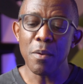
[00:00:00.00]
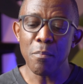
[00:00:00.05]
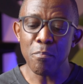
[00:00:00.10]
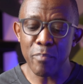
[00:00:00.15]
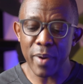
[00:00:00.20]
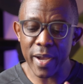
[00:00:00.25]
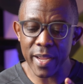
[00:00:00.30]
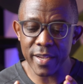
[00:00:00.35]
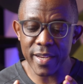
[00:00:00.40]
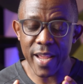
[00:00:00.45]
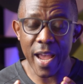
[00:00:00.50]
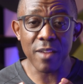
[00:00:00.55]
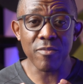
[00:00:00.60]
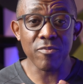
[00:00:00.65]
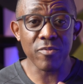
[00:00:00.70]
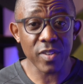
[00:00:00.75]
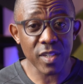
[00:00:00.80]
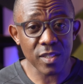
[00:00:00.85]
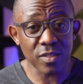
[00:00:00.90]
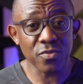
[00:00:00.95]
by
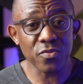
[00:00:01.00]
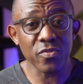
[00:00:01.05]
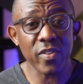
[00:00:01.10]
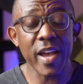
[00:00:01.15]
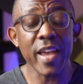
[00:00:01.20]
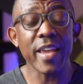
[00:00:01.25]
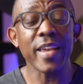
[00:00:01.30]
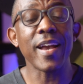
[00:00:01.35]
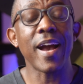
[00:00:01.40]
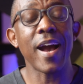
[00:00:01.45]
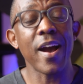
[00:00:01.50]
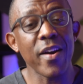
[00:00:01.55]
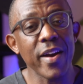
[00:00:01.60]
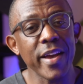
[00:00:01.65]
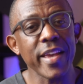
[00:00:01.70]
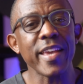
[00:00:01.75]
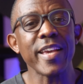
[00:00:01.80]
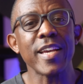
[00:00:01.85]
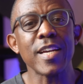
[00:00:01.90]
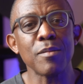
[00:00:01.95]
diversifying our
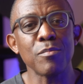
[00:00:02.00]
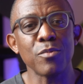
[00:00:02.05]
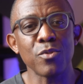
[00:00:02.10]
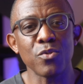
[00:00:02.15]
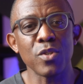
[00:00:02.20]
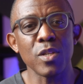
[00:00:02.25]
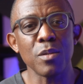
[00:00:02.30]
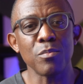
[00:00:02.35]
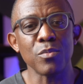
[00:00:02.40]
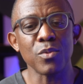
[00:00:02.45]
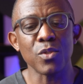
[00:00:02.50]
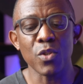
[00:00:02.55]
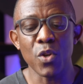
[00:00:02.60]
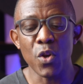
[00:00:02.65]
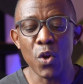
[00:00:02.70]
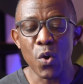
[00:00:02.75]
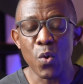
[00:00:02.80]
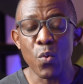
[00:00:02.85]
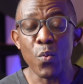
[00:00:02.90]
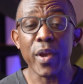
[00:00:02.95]
income streams,
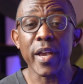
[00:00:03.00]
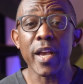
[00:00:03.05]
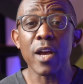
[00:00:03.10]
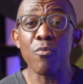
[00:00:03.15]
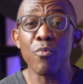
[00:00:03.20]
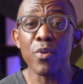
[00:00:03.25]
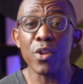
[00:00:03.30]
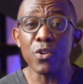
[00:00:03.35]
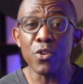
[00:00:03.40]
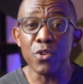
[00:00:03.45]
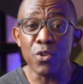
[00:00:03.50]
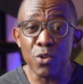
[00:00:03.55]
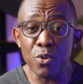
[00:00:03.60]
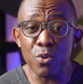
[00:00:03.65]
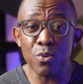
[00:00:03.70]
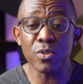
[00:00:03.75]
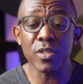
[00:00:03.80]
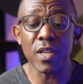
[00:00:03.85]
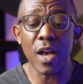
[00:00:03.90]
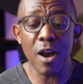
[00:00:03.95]
we can
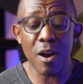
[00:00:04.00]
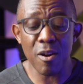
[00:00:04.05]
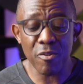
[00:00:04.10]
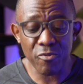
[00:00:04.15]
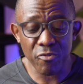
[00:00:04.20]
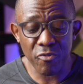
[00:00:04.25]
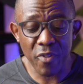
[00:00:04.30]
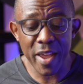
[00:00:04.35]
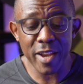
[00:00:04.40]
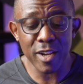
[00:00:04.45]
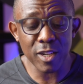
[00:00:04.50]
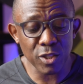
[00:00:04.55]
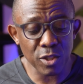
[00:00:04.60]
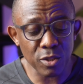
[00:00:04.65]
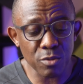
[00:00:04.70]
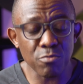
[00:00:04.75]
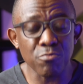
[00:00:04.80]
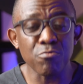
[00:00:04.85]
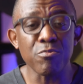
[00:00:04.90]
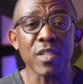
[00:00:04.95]
reduce our
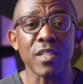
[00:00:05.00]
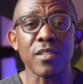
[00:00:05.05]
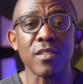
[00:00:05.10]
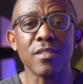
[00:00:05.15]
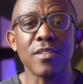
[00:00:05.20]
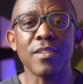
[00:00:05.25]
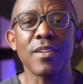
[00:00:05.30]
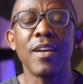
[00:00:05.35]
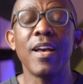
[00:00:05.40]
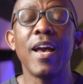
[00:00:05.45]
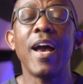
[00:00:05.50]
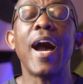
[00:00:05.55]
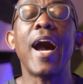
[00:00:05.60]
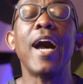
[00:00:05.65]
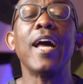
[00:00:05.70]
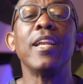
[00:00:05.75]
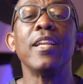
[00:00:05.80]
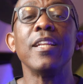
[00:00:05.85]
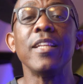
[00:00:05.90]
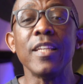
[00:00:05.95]
financial risk
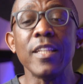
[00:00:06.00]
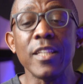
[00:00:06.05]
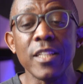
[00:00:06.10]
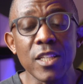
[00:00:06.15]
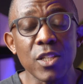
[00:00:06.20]
and in